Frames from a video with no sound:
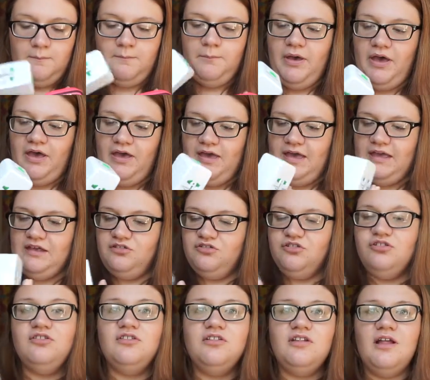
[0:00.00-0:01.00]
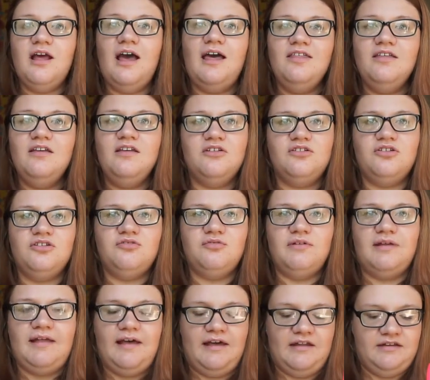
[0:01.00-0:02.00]
but it's just I think it's just
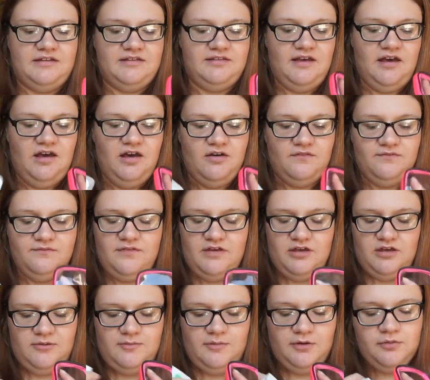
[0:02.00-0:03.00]
really handy to have um,